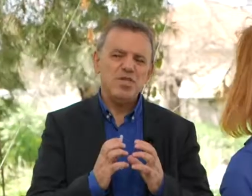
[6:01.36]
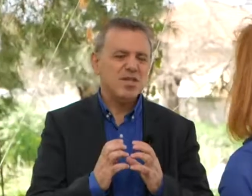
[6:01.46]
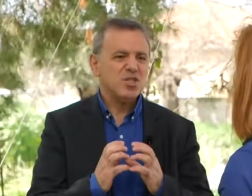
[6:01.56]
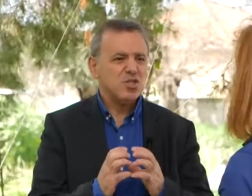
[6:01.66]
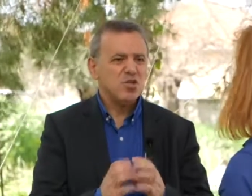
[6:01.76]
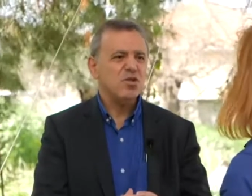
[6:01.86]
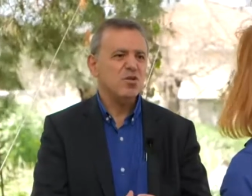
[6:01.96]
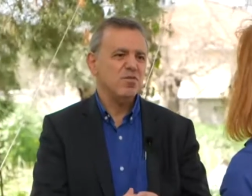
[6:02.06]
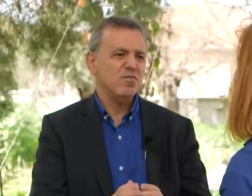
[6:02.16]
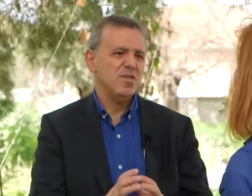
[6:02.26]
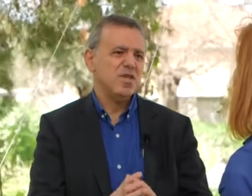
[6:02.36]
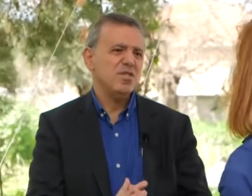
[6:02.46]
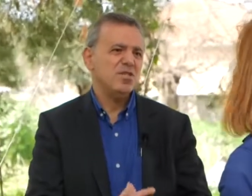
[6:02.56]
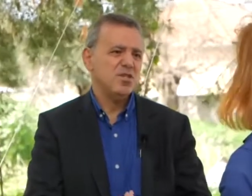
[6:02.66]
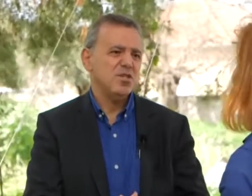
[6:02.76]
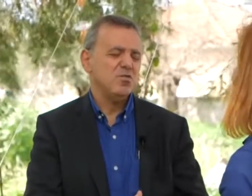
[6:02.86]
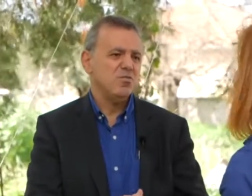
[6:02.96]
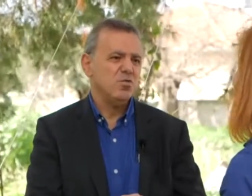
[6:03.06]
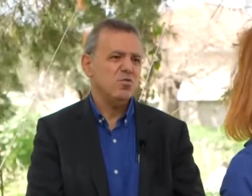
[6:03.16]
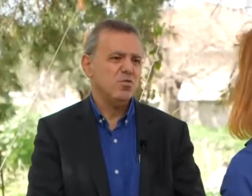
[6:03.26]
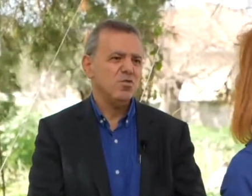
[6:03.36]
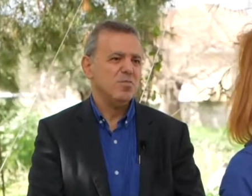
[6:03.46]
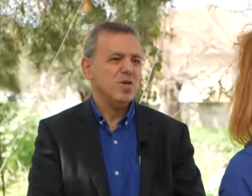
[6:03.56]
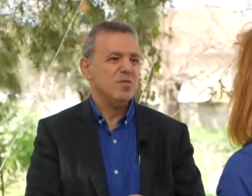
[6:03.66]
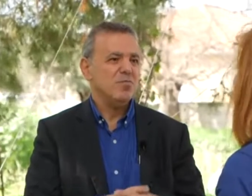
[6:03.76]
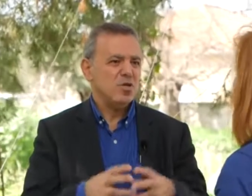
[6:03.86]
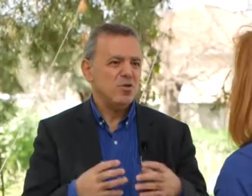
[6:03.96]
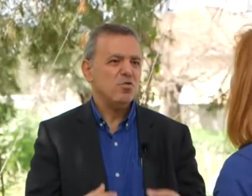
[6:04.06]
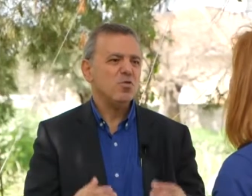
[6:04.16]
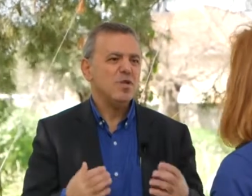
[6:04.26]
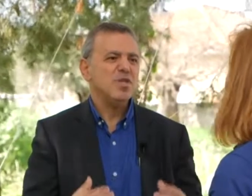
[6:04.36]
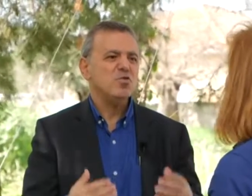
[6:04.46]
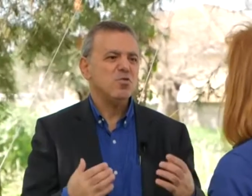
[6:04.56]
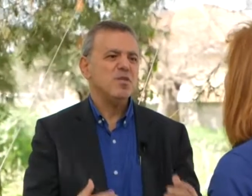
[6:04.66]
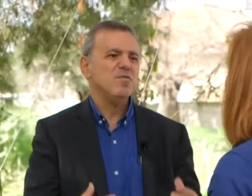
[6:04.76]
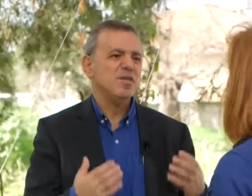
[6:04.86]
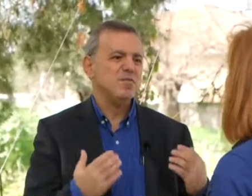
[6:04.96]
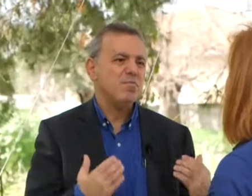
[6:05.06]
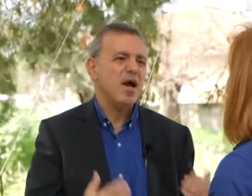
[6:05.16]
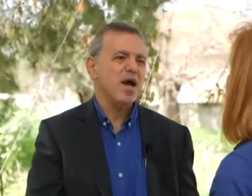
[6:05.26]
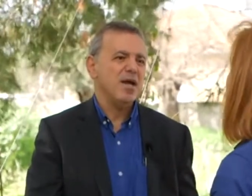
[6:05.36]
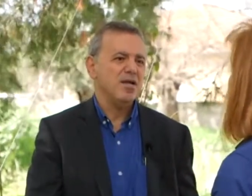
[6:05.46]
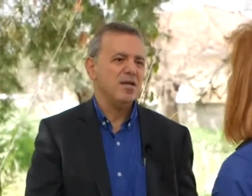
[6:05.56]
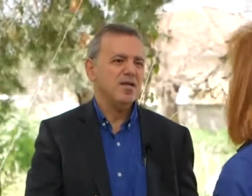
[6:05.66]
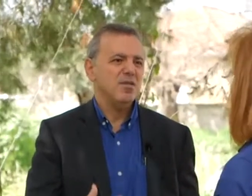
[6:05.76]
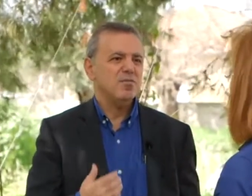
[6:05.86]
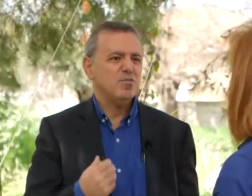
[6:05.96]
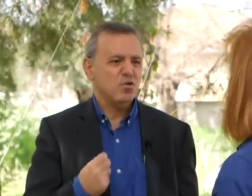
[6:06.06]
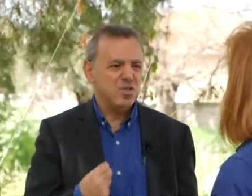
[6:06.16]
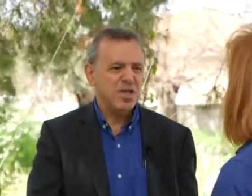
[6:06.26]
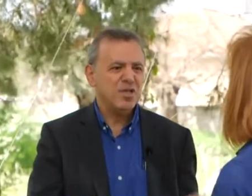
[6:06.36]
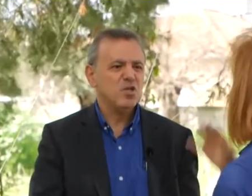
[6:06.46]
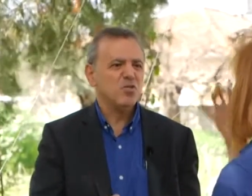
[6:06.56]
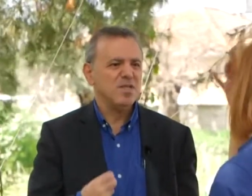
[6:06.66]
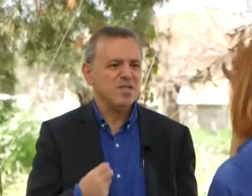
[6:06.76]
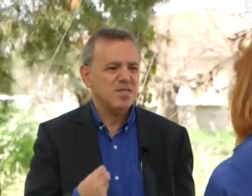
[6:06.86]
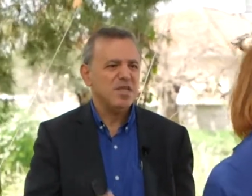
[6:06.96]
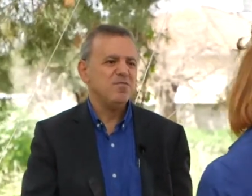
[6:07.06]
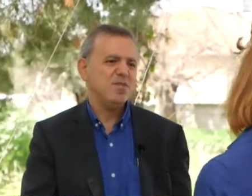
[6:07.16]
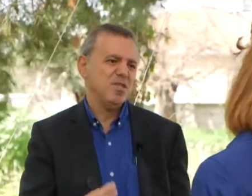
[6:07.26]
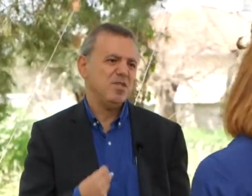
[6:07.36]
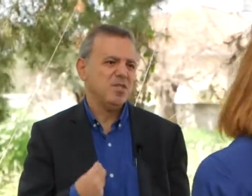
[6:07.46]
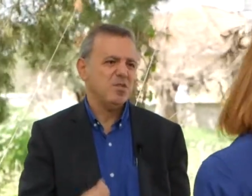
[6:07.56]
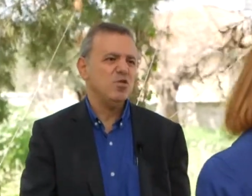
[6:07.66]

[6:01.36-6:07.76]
We can serve the interests of Europe, but Europe needs to give us back the protection and safety and